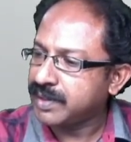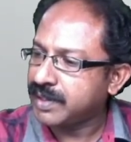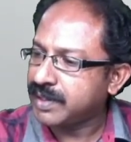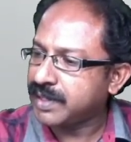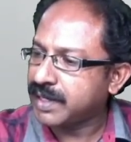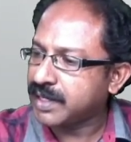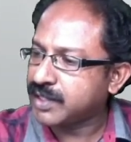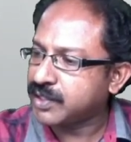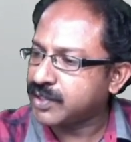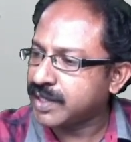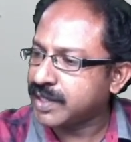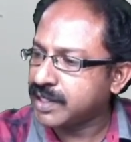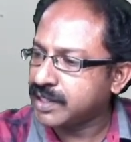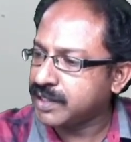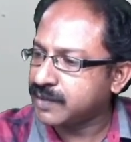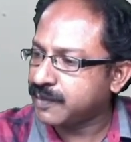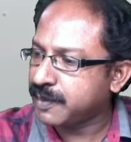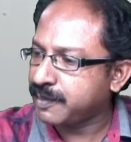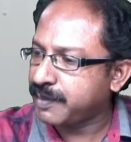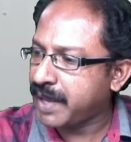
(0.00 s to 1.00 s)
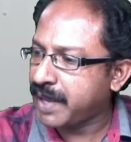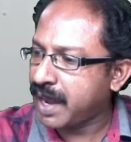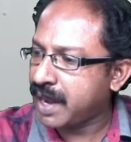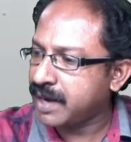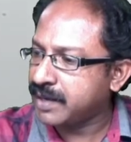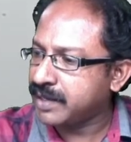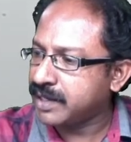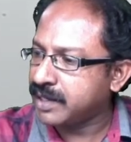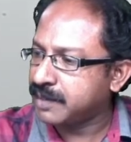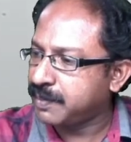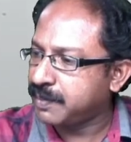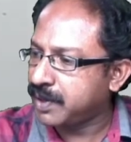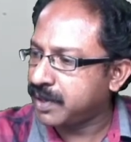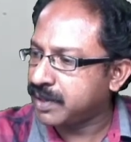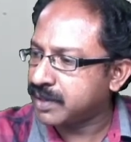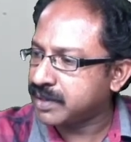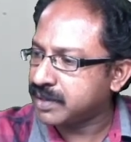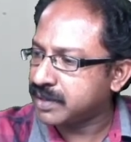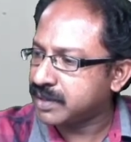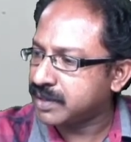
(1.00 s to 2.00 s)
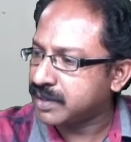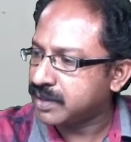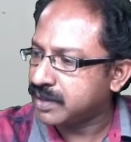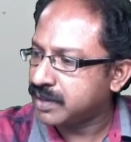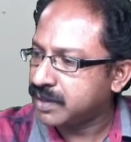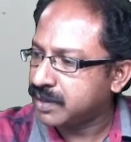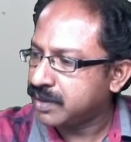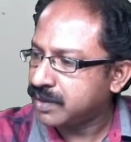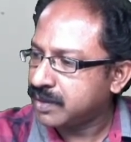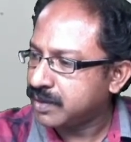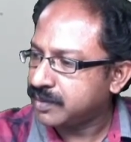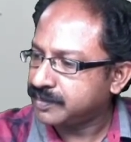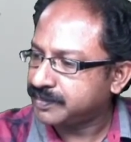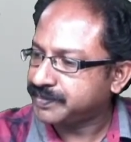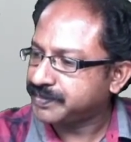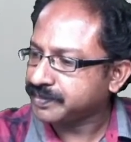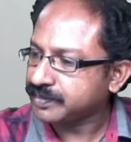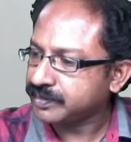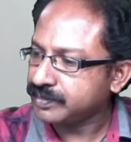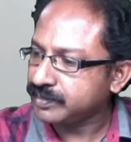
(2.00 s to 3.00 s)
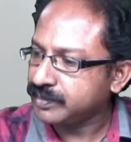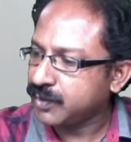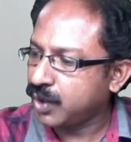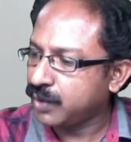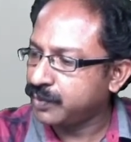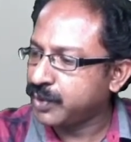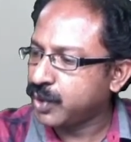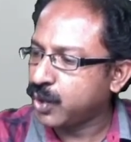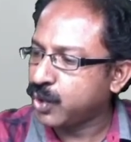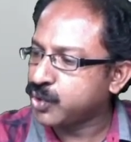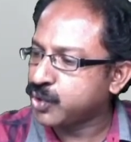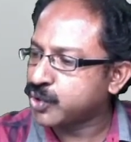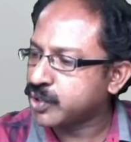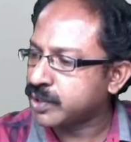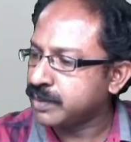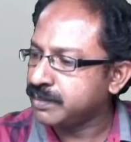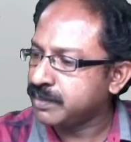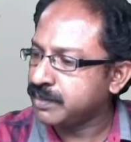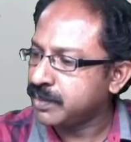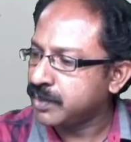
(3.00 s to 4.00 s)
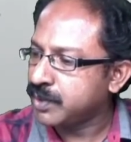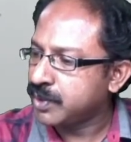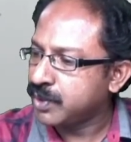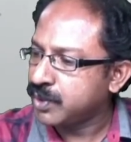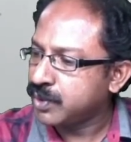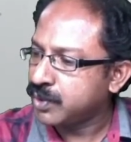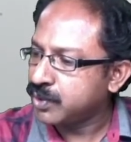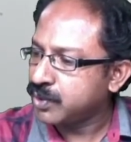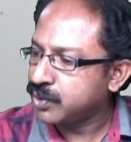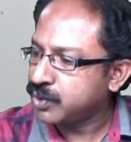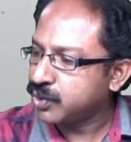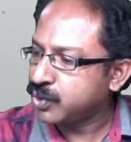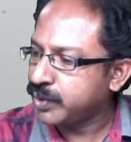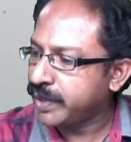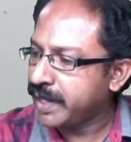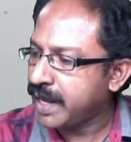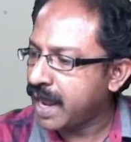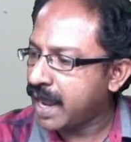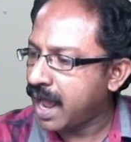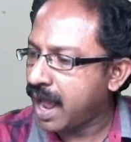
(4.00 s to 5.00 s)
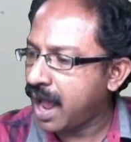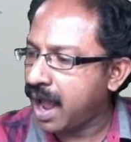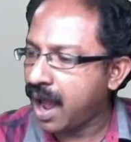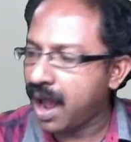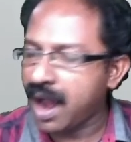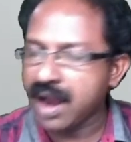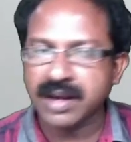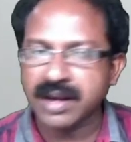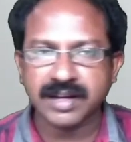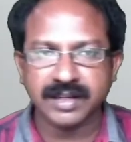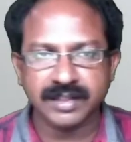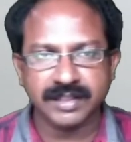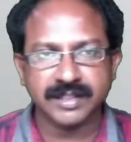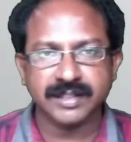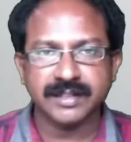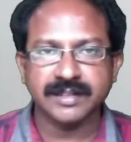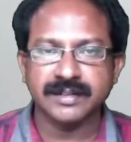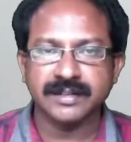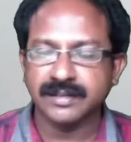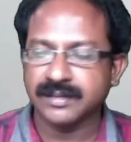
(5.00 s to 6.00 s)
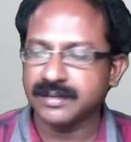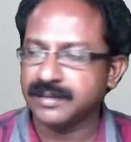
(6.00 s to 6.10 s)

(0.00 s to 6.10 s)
It extends from the anterior part of the rostrum to the uncus.